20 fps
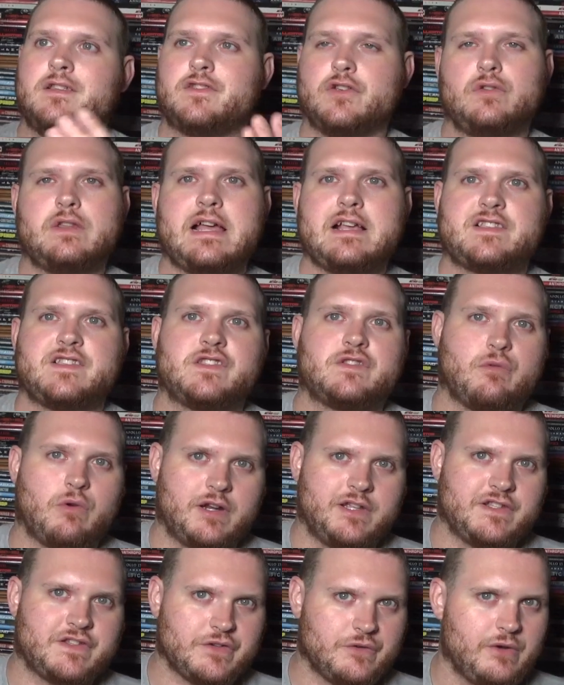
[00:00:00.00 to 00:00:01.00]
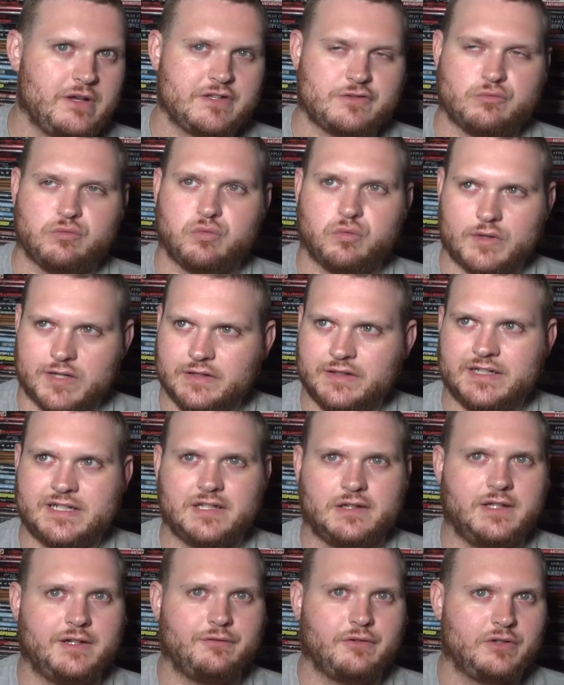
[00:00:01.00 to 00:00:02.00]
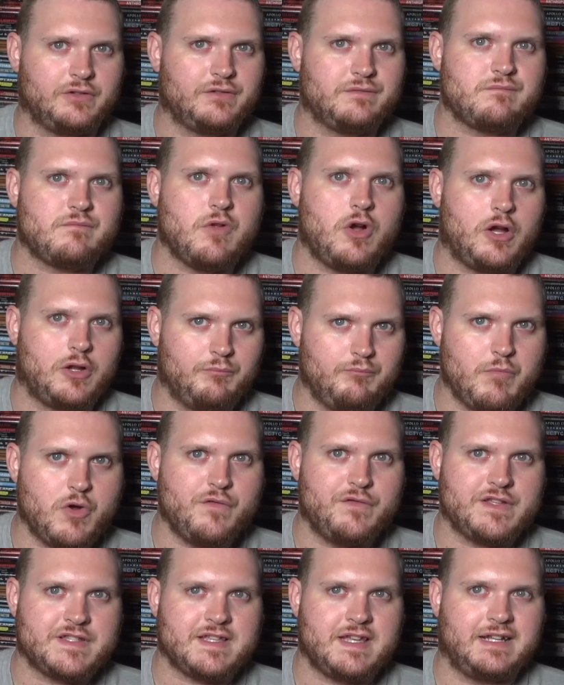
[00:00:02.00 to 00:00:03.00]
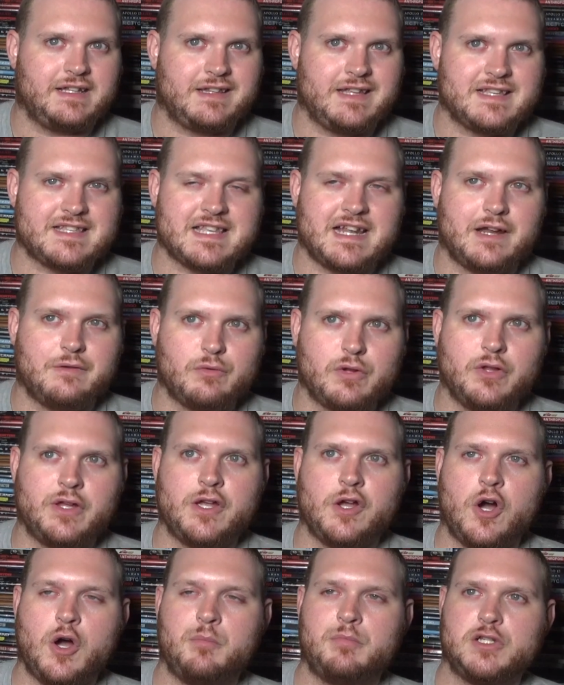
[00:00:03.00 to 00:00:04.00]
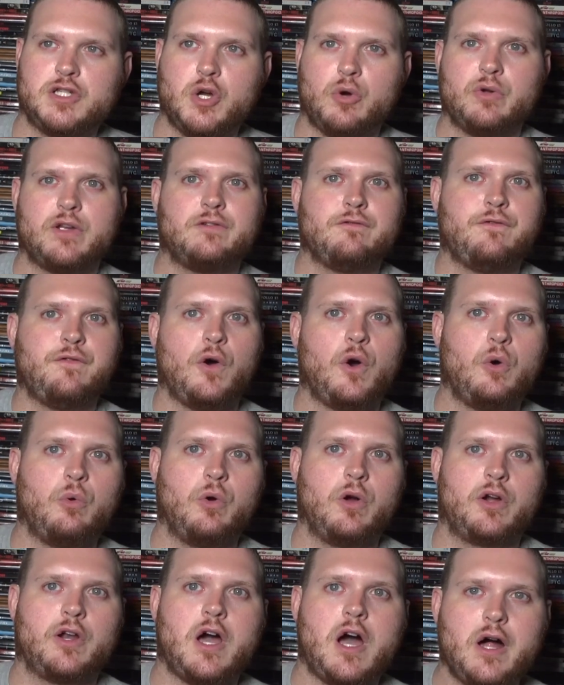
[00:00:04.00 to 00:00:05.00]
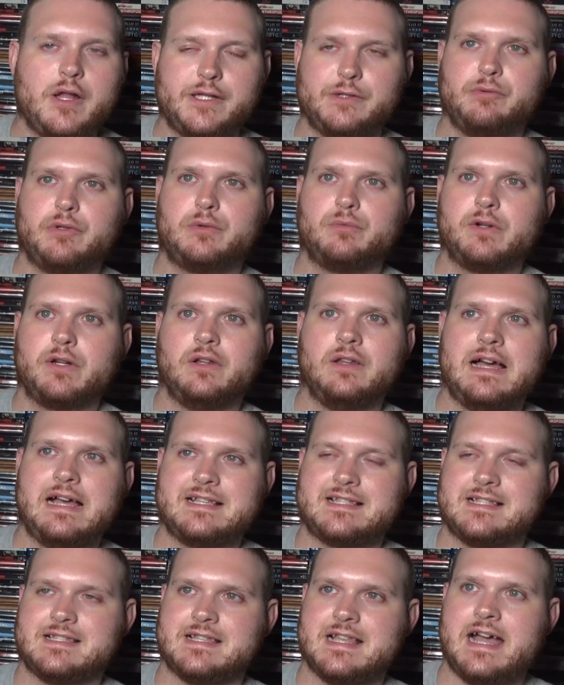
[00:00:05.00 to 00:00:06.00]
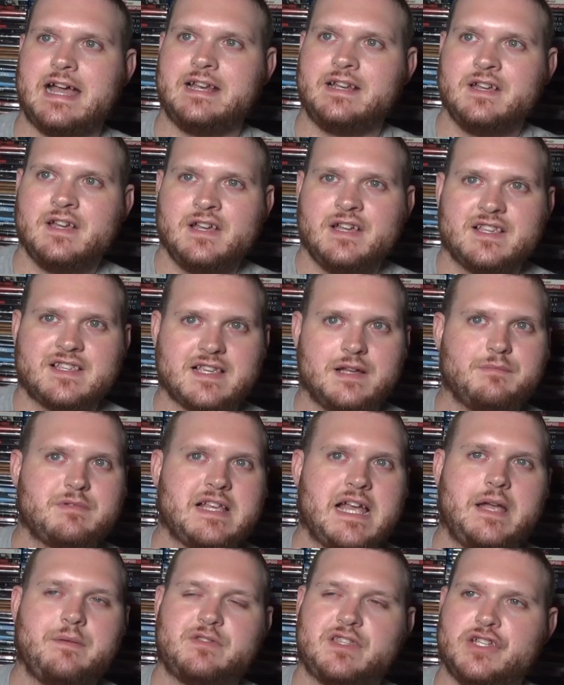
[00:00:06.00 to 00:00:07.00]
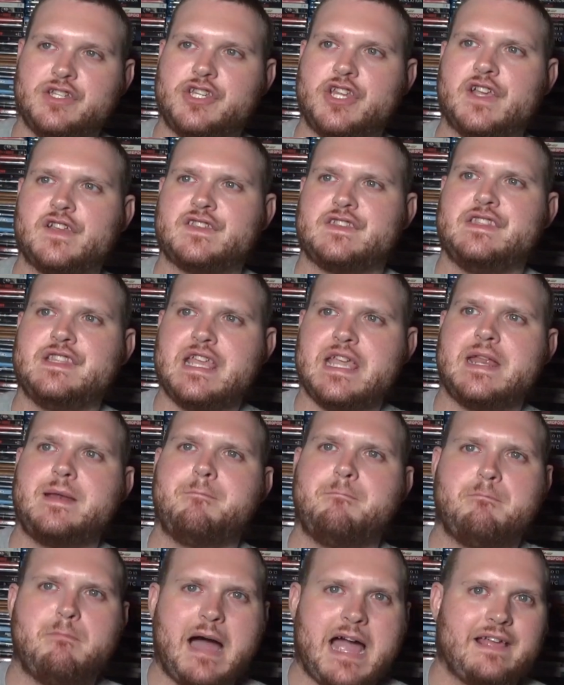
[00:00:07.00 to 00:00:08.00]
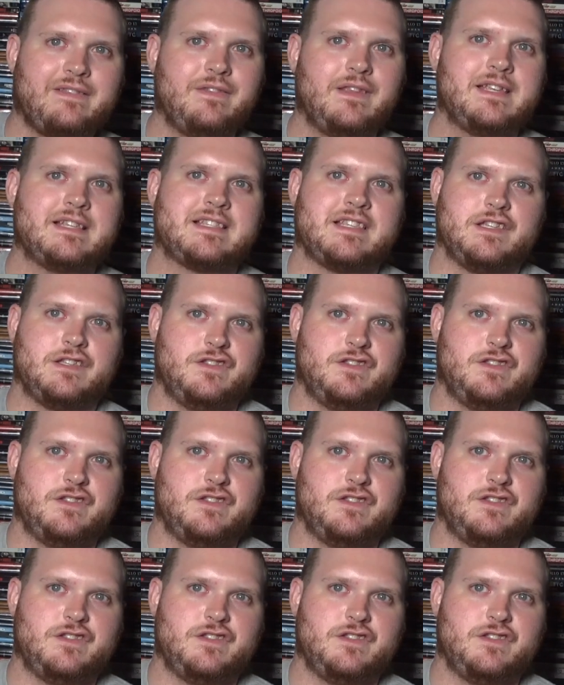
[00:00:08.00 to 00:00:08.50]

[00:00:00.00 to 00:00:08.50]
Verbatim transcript: 2022 has really delivered on movies like this, and I really hope going forward Hollywood realizes that sometimes you just need mindless,